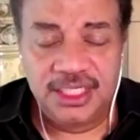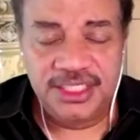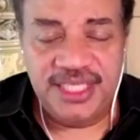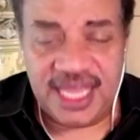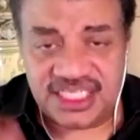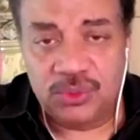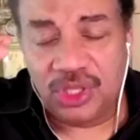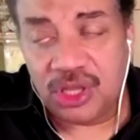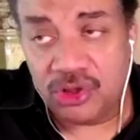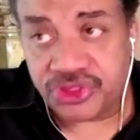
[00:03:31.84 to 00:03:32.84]
Yes, it will
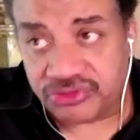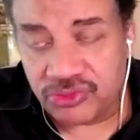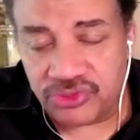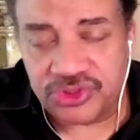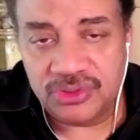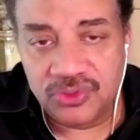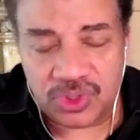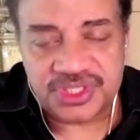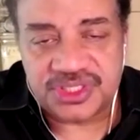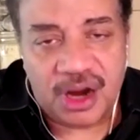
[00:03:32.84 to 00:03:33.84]
go through the
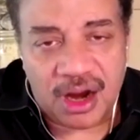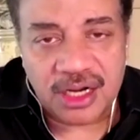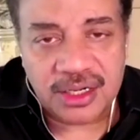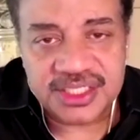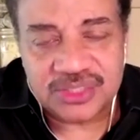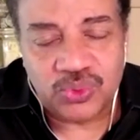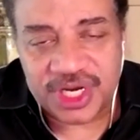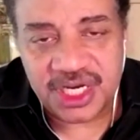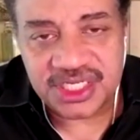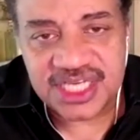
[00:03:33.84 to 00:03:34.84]
North Star because that's
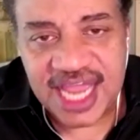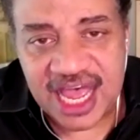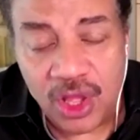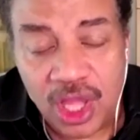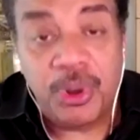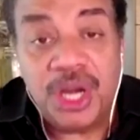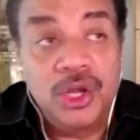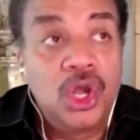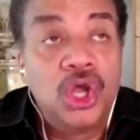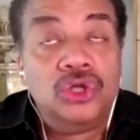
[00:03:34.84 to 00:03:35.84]
what it is now,
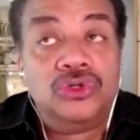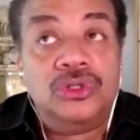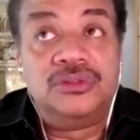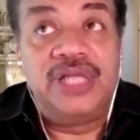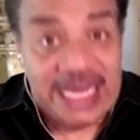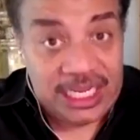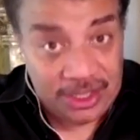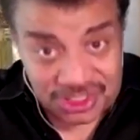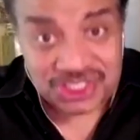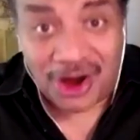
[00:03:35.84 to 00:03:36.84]
but any
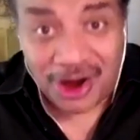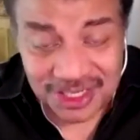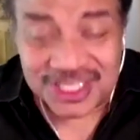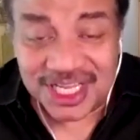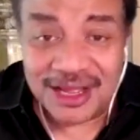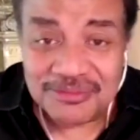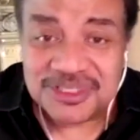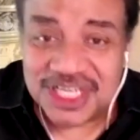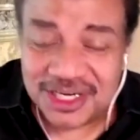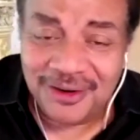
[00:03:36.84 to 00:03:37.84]
other stars that it comes
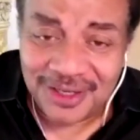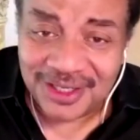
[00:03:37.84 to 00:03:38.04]
near?